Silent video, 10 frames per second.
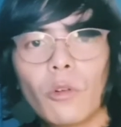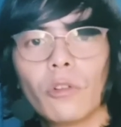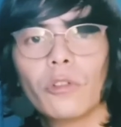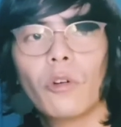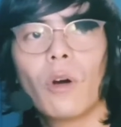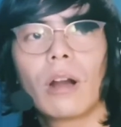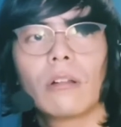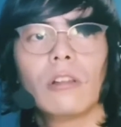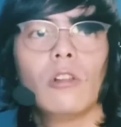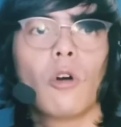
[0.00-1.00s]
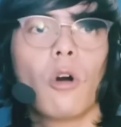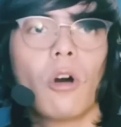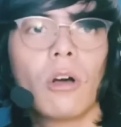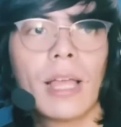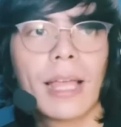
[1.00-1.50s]
although our
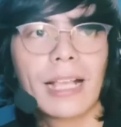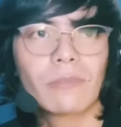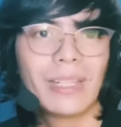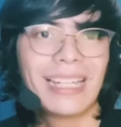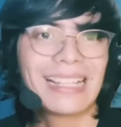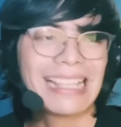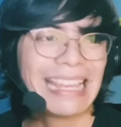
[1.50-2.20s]
law has been